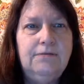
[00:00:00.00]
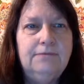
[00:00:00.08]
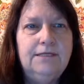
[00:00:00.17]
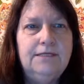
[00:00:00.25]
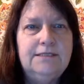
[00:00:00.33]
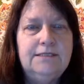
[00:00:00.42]

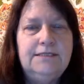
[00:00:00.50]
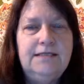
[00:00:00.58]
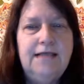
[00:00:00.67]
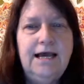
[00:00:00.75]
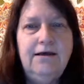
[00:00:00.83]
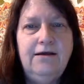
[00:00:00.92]

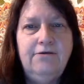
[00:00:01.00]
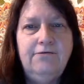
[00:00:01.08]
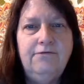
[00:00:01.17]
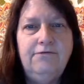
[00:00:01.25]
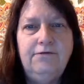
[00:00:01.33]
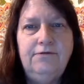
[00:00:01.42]
instead
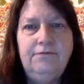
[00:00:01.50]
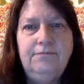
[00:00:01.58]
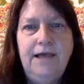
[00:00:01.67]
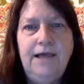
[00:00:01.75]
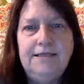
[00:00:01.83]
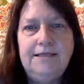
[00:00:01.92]
of
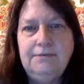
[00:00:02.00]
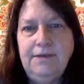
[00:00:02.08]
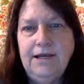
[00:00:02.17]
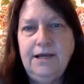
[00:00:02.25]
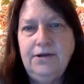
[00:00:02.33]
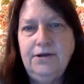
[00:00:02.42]
passing
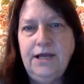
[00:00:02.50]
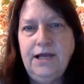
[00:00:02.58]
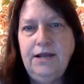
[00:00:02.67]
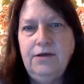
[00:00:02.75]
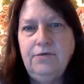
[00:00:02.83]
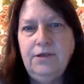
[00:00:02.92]
back your
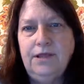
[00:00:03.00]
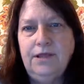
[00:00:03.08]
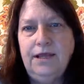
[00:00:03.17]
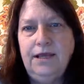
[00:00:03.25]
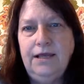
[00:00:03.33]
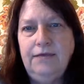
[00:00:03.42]
data with
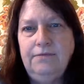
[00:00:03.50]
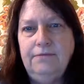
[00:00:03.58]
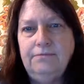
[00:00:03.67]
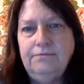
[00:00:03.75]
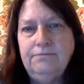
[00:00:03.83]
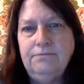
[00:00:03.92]
a
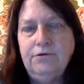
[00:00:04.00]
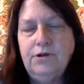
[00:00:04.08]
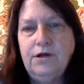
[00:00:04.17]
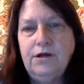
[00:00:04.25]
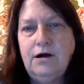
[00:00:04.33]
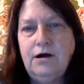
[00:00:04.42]

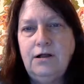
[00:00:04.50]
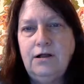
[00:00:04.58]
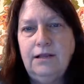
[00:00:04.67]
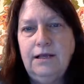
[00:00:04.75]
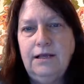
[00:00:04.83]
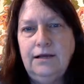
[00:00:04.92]

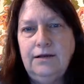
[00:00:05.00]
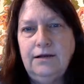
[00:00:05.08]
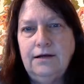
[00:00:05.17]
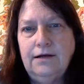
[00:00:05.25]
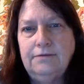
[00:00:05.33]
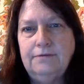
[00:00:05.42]
protocol
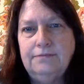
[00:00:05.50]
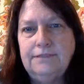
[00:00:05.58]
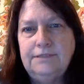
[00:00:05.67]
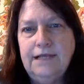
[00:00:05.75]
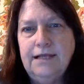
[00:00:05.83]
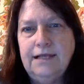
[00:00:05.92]
and
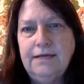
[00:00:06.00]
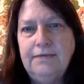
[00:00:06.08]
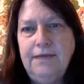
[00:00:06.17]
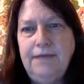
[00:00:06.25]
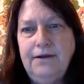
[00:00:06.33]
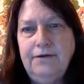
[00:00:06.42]

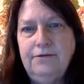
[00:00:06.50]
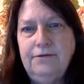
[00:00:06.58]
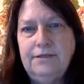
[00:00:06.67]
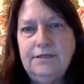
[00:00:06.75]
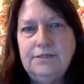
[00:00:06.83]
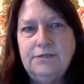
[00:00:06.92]
delegate
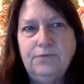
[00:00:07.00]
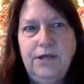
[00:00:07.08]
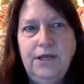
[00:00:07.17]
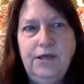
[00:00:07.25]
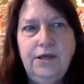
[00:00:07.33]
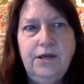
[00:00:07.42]
pattern this
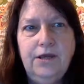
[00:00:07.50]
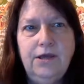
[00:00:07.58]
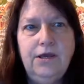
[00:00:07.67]
week,